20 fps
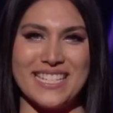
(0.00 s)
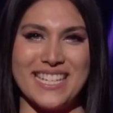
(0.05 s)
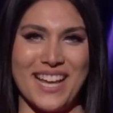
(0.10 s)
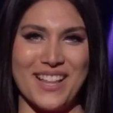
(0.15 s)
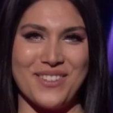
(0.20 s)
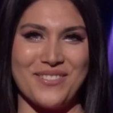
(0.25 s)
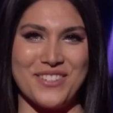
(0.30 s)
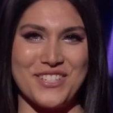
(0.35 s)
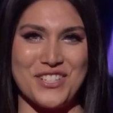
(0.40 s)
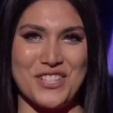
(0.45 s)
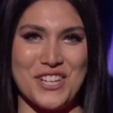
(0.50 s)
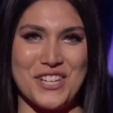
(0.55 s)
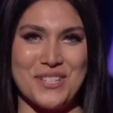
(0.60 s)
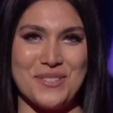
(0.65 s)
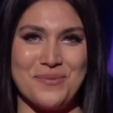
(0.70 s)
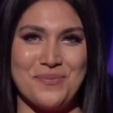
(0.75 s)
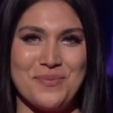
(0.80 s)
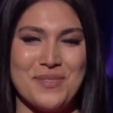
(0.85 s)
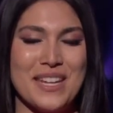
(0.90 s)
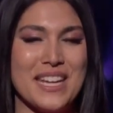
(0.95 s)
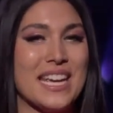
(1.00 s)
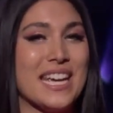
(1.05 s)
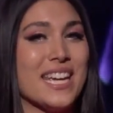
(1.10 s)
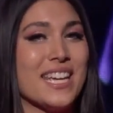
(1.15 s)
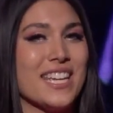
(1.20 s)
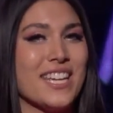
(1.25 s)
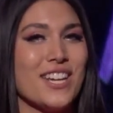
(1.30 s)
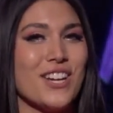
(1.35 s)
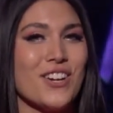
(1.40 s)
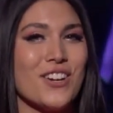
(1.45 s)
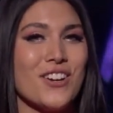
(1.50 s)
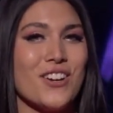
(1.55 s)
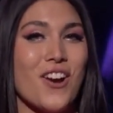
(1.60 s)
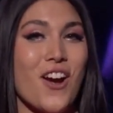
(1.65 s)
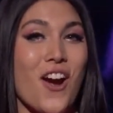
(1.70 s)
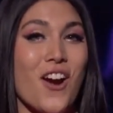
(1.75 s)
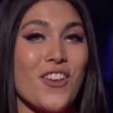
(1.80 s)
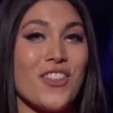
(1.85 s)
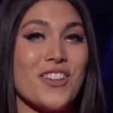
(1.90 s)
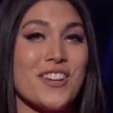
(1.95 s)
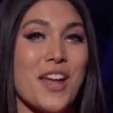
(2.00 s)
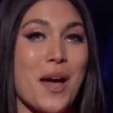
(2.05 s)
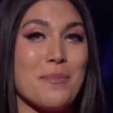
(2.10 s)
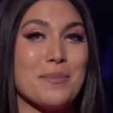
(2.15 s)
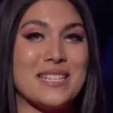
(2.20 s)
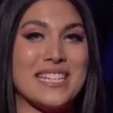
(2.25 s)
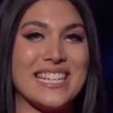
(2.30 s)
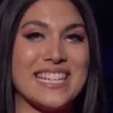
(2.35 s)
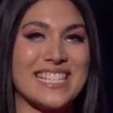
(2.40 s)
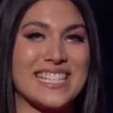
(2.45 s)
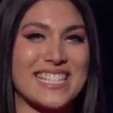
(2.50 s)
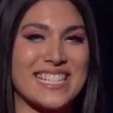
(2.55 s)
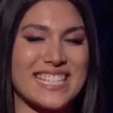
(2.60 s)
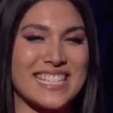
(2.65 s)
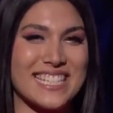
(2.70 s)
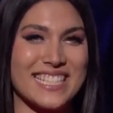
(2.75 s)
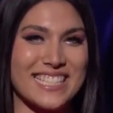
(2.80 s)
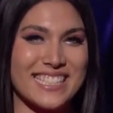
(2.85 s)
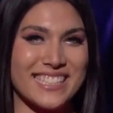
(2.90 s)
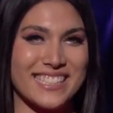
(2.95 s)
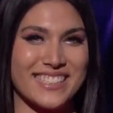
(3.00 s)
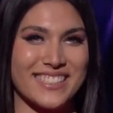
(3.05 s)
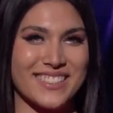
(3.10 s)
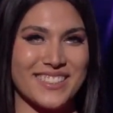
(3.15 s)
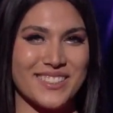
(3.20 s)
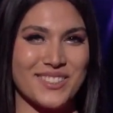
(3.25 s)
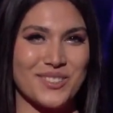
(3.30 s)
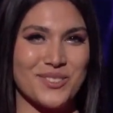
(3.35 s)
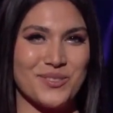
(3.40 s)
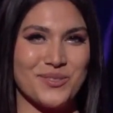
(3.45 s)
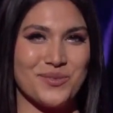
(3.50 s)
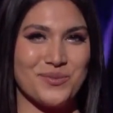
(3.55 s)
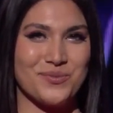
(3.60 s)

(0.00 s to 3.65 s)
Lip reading: amazing work for video games and need to be recognized. And at the same